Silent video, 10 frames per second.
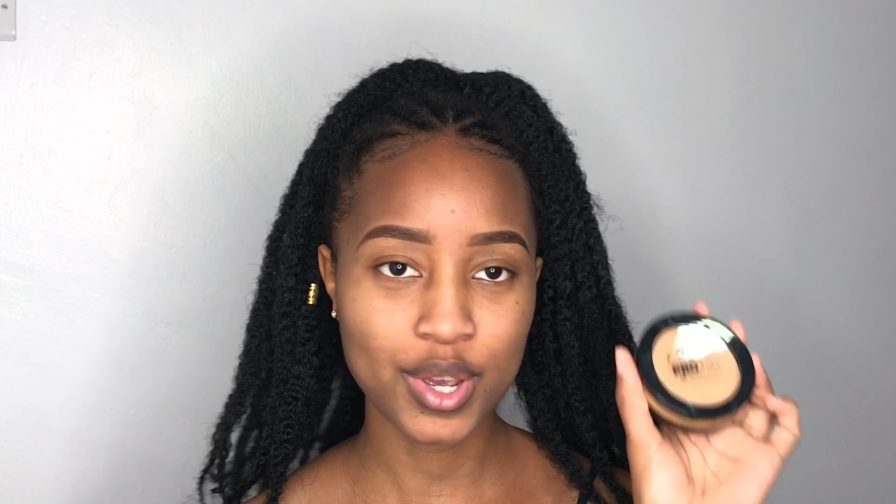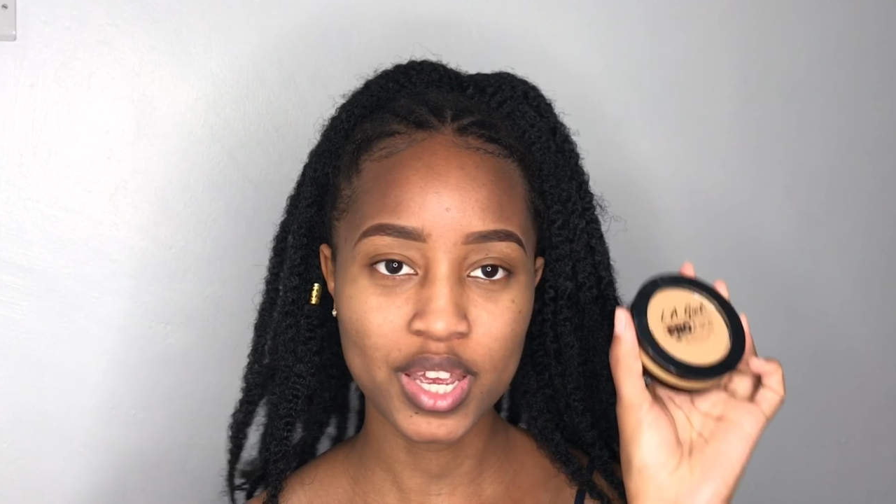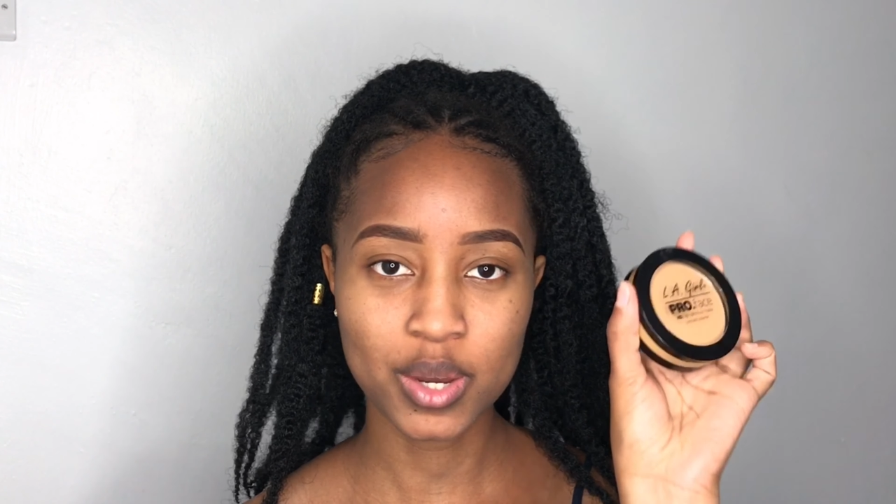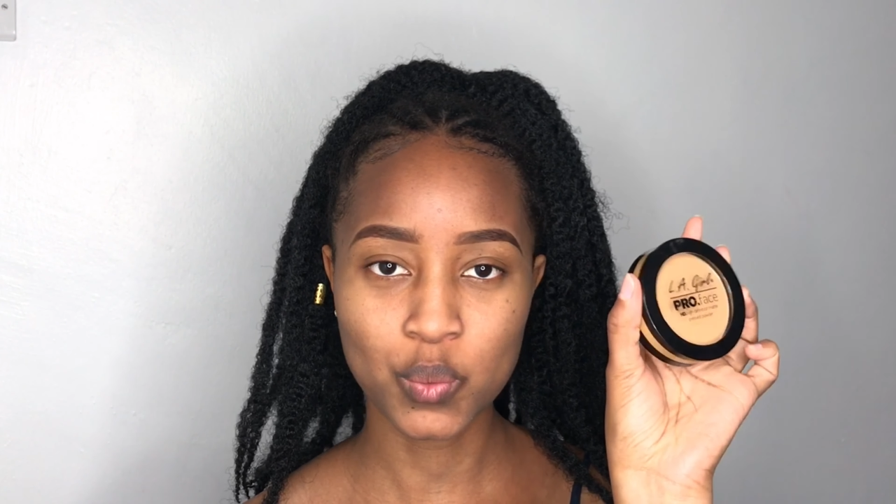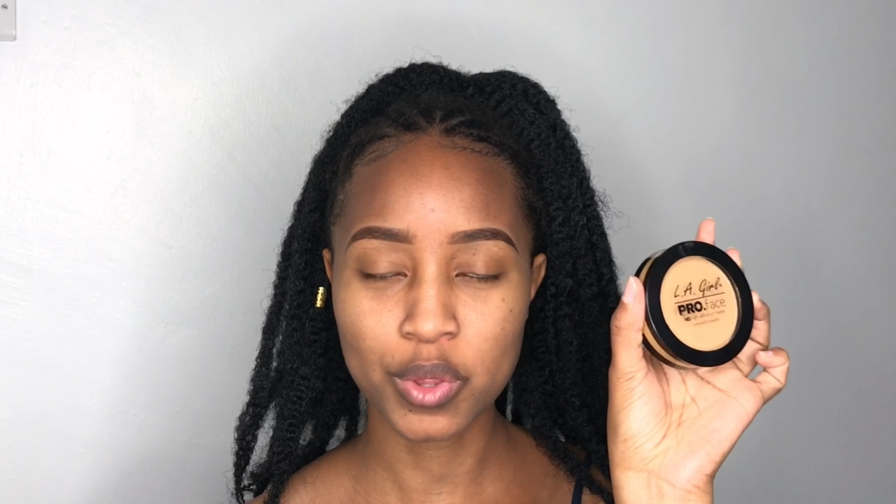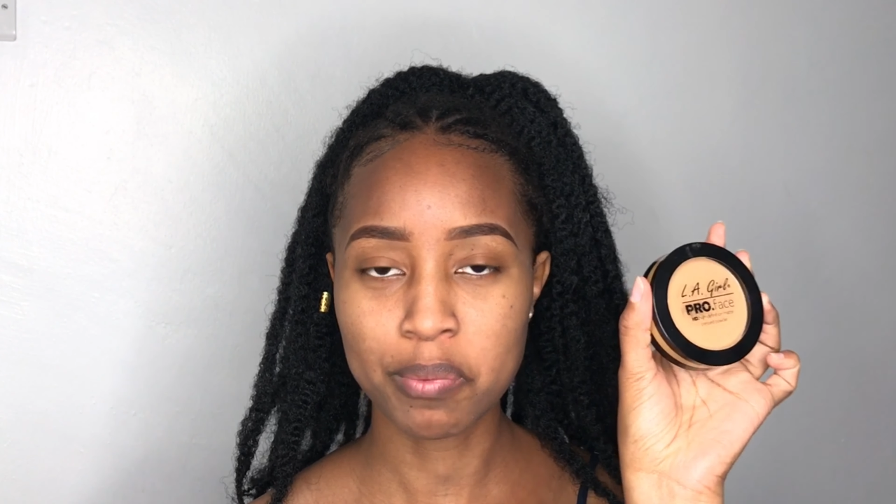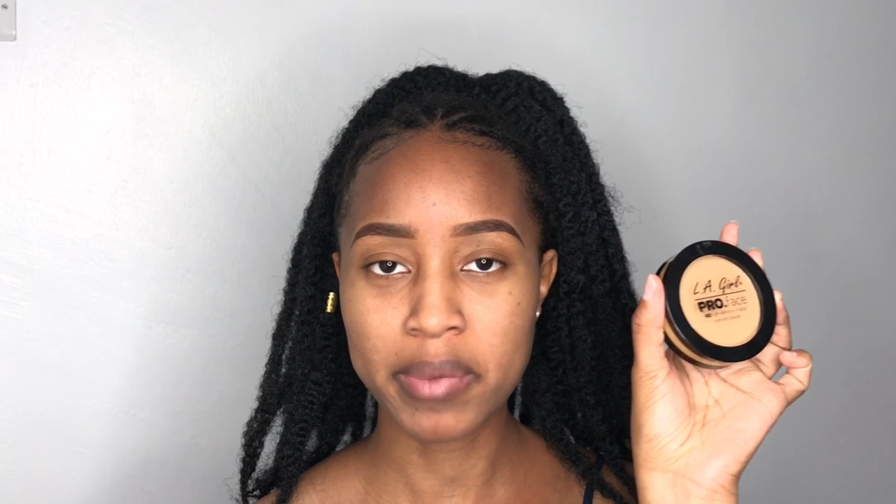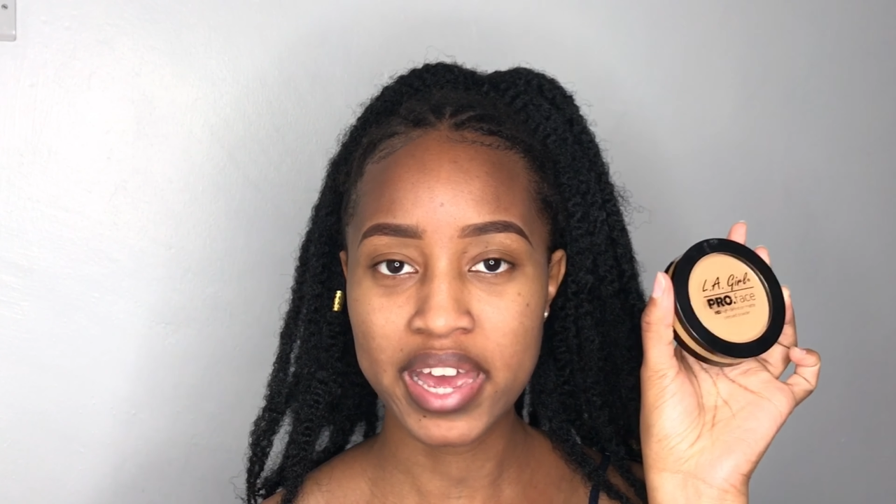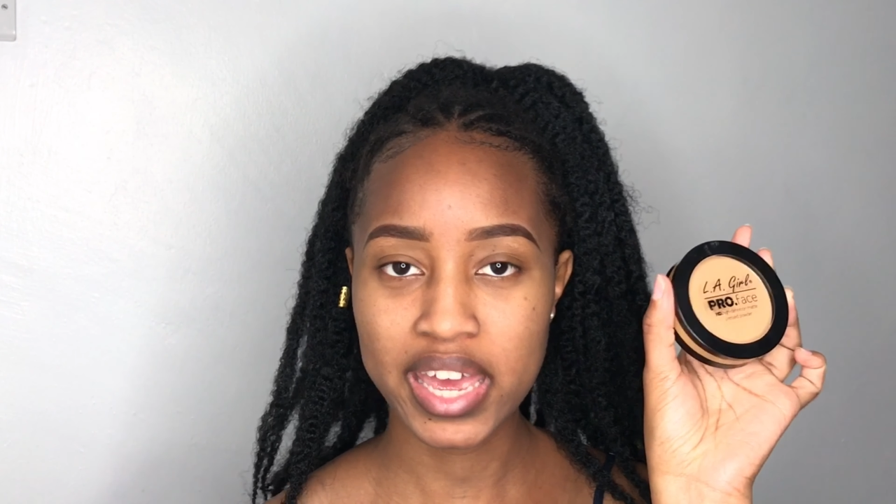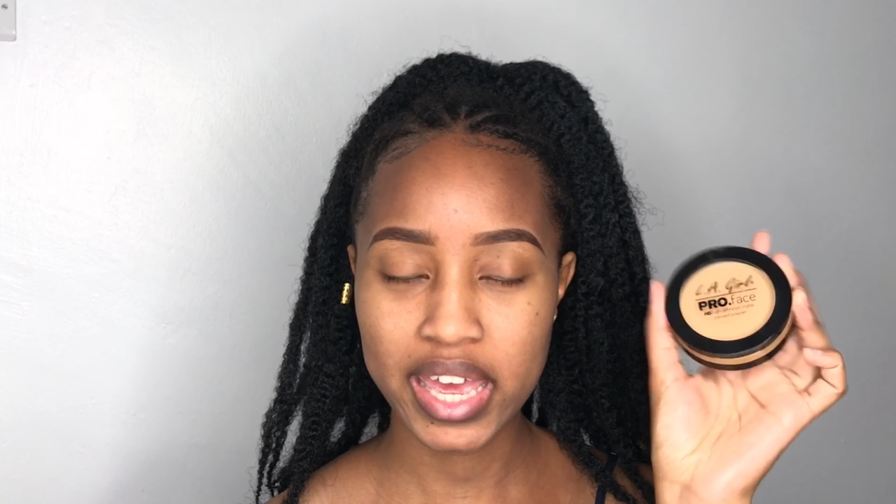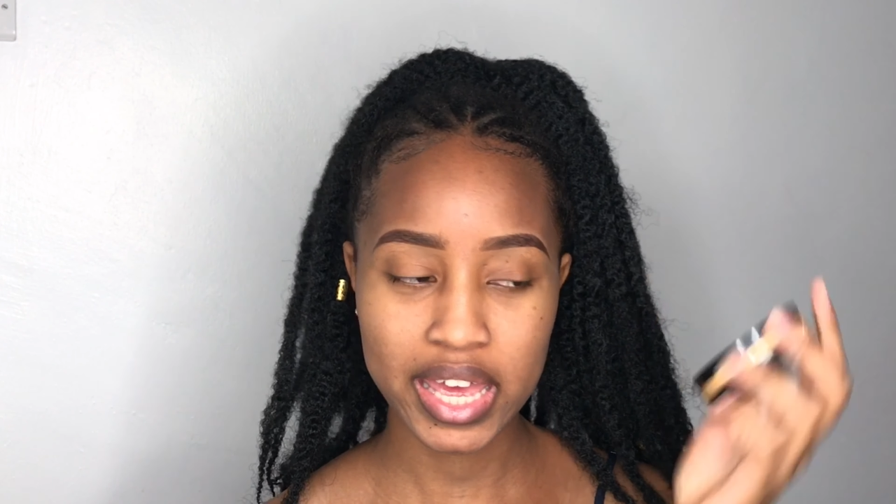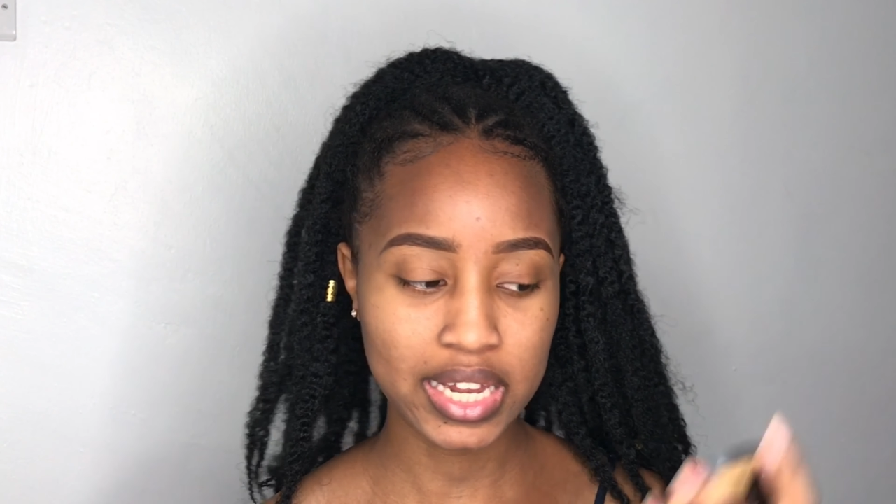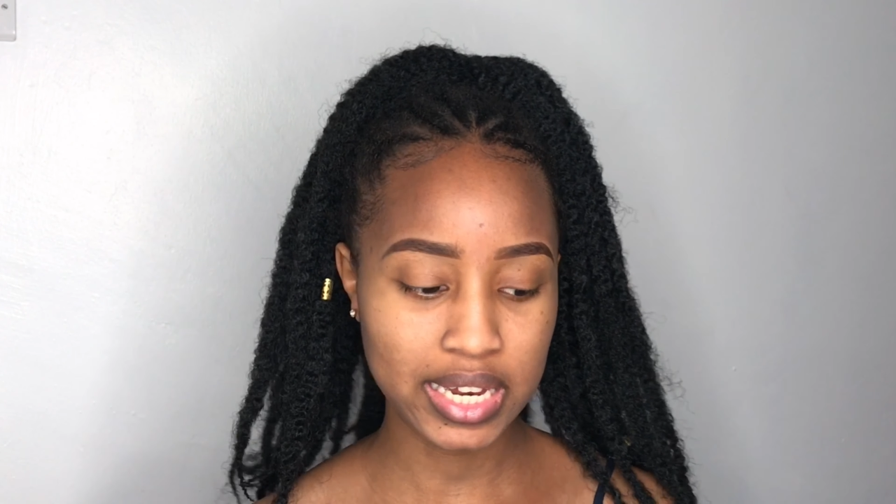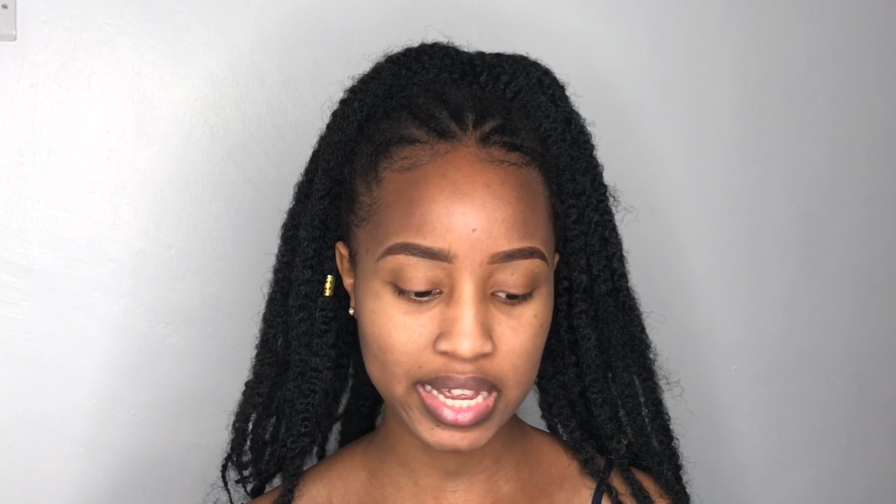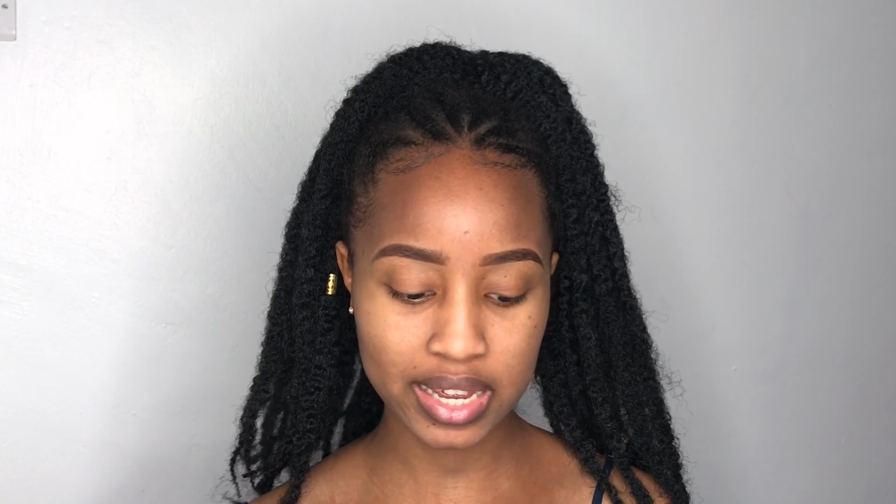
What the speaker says: in with my LA